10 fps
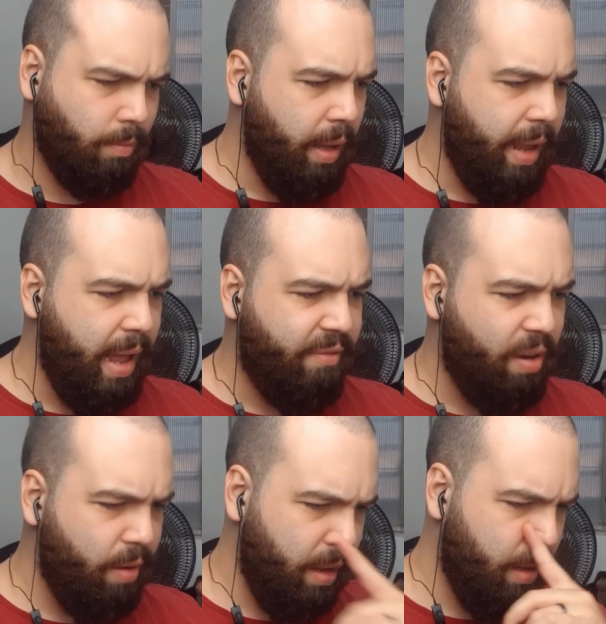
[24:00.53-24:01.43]
Yeah,
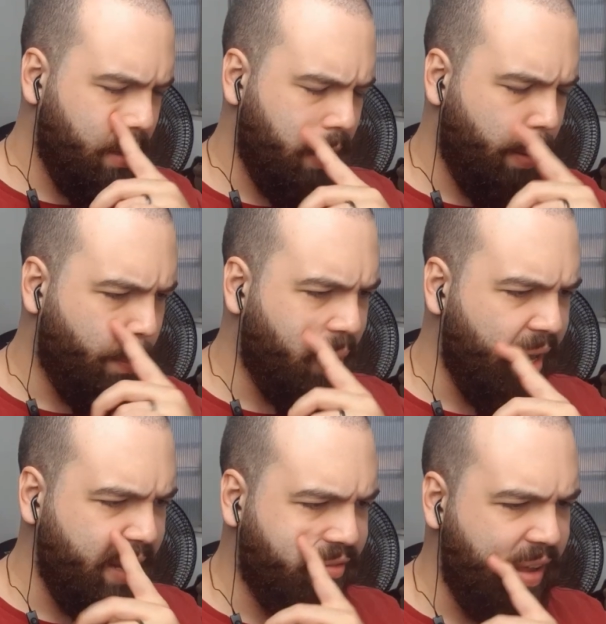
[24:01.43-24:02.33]
very uh
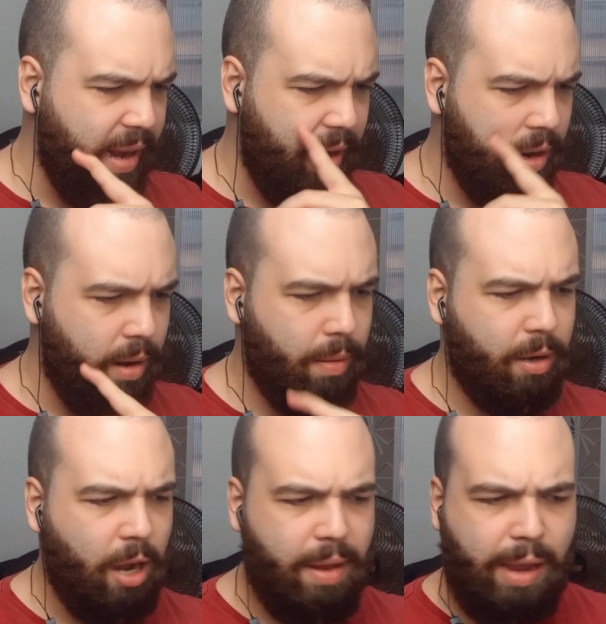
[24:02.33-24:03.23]
Bon Iver,
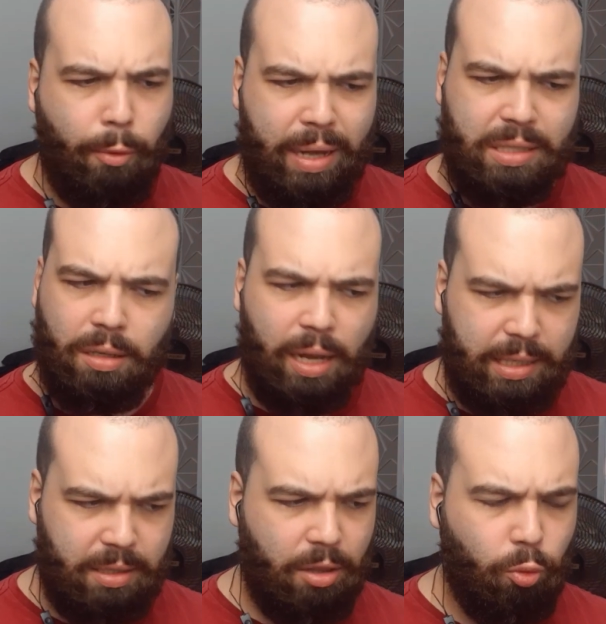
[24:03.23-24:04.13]
Kanye West,
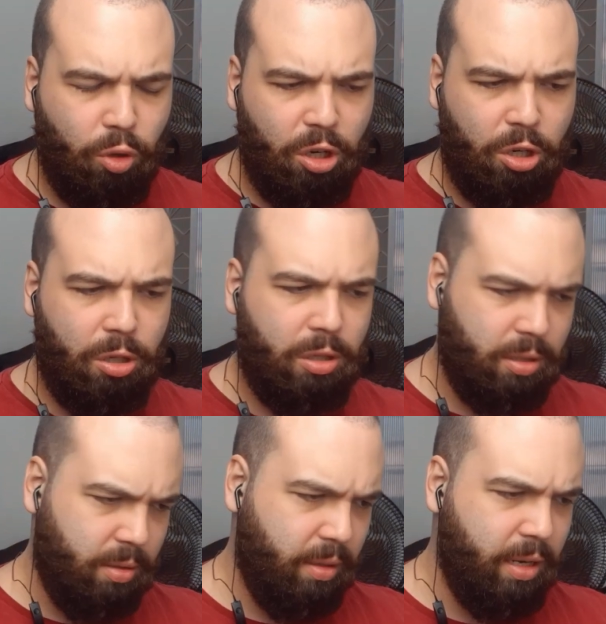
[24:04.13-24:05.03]
Lost in the World,
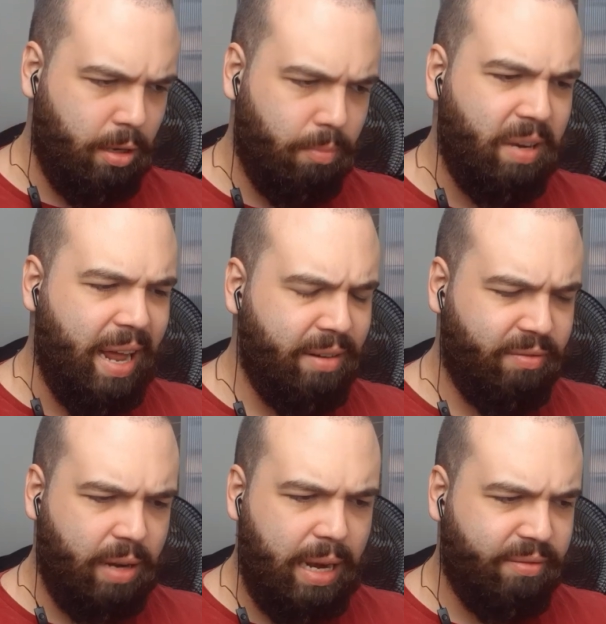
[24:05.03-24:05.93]
you know, kind
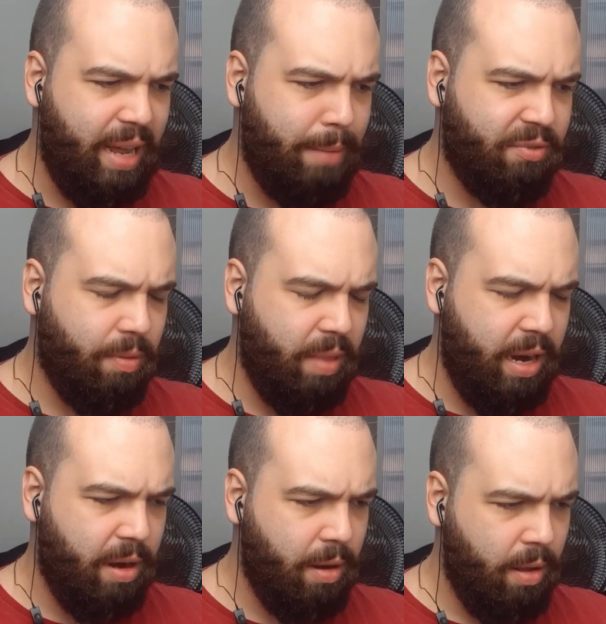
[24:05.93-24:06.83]
of kind of vibes from
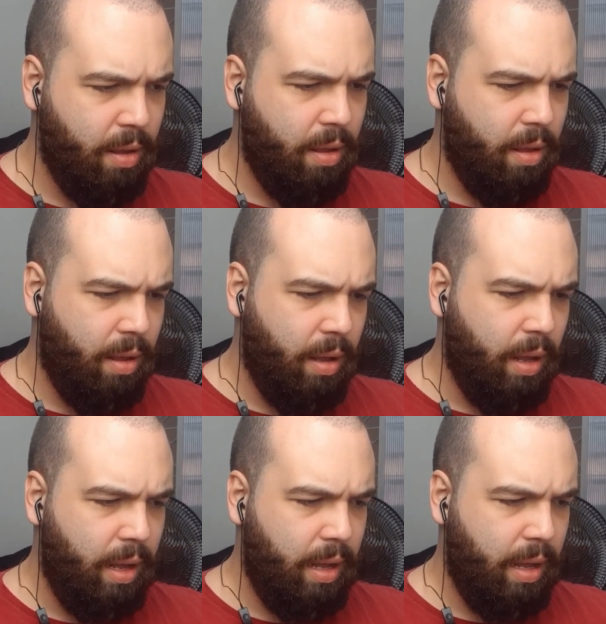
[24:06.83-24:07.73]
there.
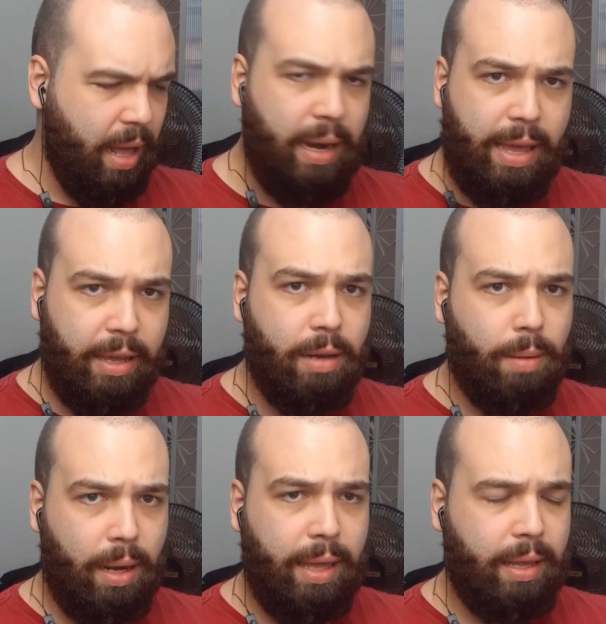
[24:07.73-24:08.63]
Uh, I like it.
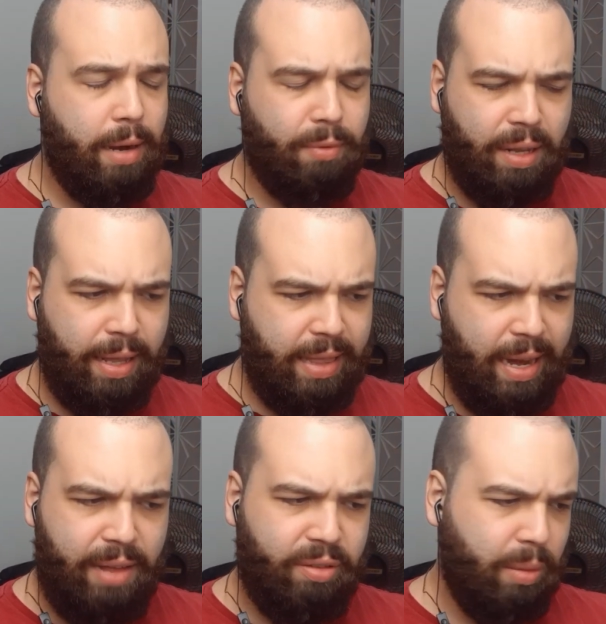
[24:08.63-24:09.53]
I like it. I really like that
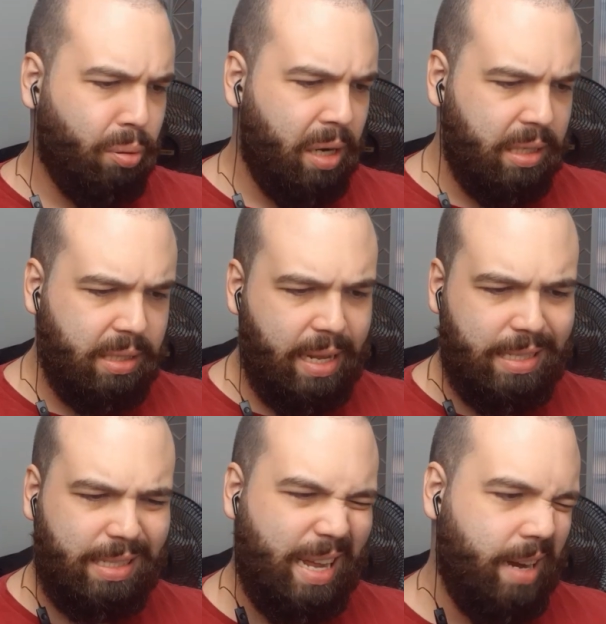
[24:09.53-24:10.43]
heavily
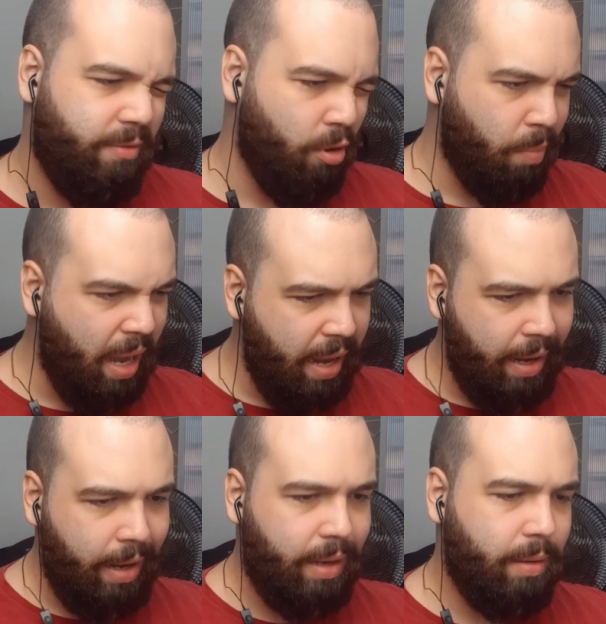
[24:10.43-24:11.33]
processed, kind of
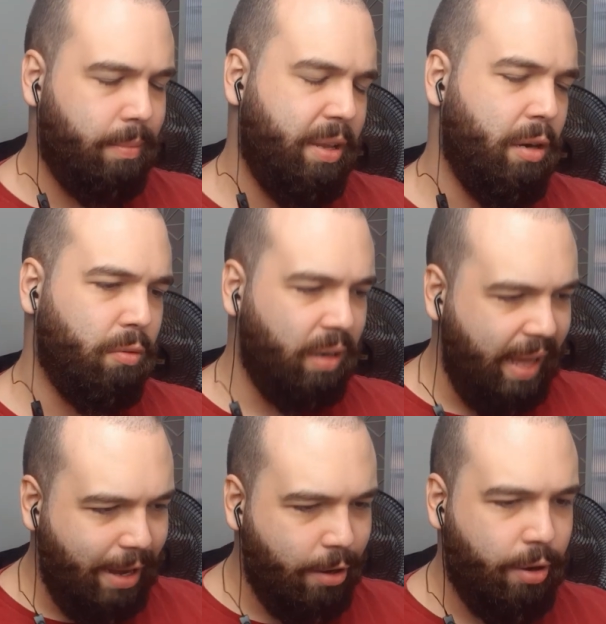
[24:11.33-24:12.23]
robotic, you know,
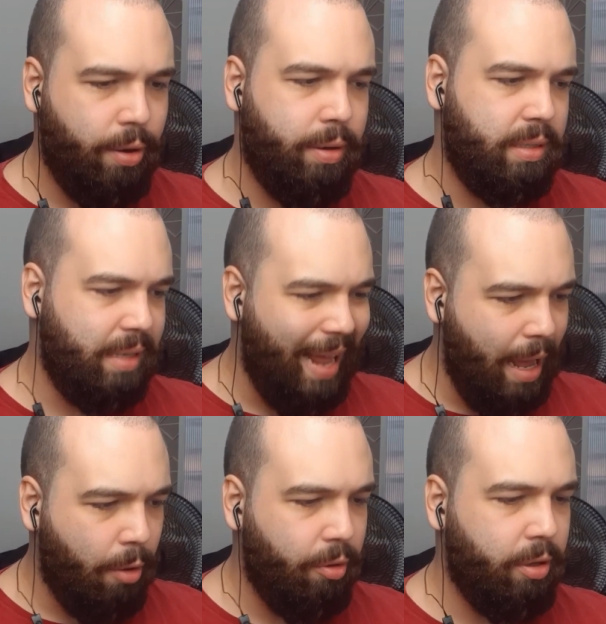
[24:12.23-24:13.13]
layered
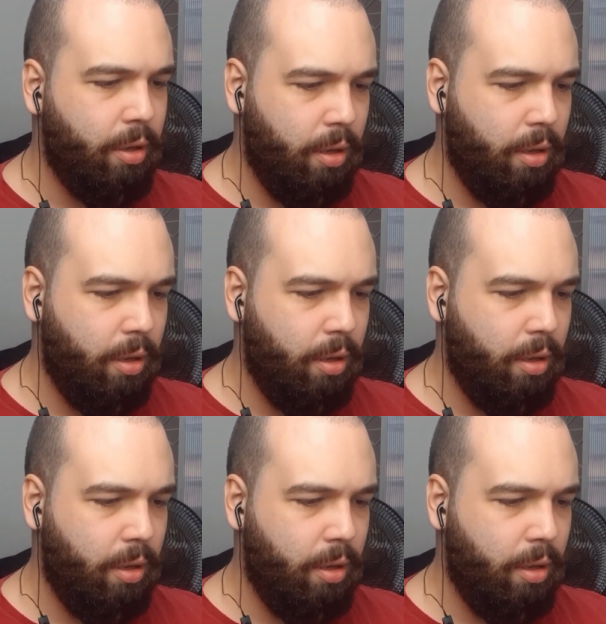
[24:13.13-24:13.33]
sound.